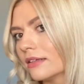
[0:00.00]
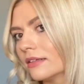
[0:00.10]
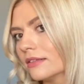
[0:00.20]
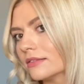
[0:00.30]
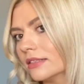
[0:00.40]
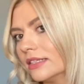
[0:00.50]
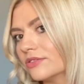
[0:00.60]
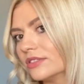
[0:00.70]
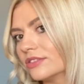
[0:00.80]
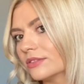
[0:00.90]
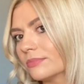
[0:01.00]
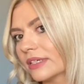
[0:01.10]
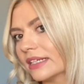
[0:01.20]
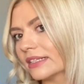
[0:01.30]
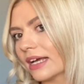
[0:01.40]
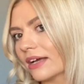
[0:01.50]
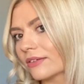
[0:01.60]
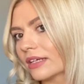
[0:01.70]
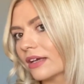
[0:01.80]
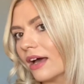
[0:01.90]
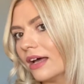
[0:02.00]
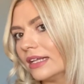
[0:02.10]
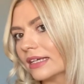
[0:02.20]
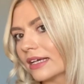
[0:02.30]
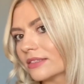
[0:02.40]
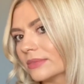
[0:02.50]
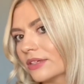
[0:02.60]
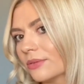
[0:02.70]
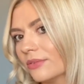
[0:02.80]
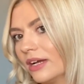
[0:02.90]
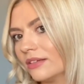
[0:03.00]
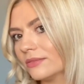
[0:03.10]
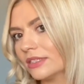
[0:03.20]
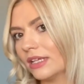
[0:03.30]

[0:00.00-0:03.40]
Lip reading: So literally just bring it down and curling as we go around.